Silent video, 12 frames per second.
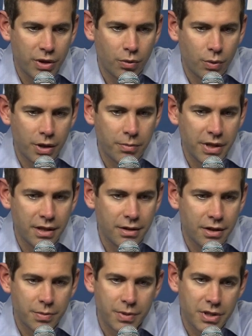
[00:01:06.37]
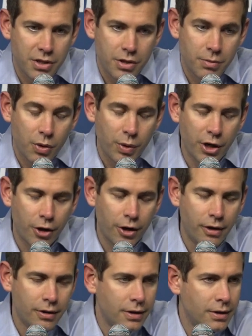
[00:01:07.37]
We don't want to be in this position, but we
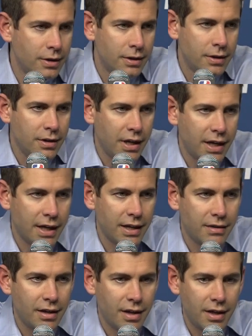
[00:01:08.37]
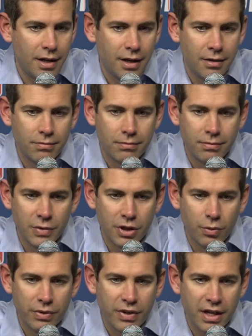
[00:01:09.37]
are. And, you
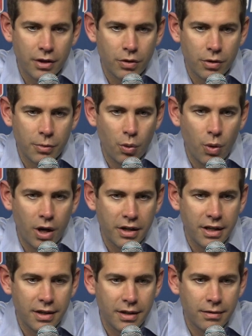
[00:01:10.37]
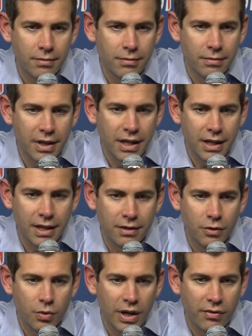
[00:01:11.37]
know, we've got to go to Milwaukee
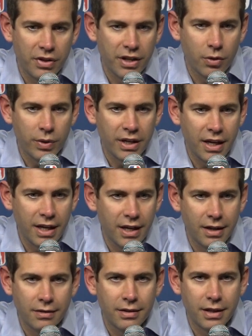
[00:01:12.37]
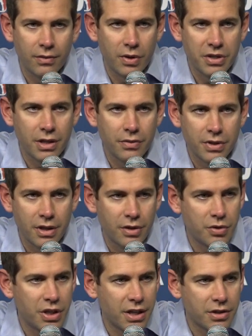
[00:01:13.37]
and do everything we can to give ourselves
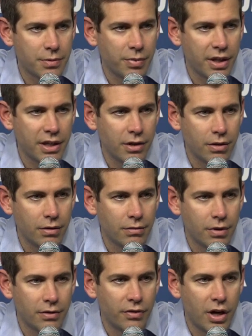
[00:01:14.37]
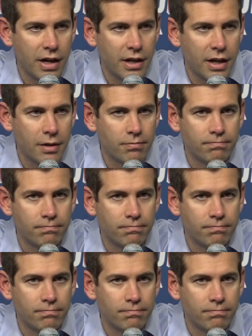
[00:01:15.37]
another chance to play here on Friday night.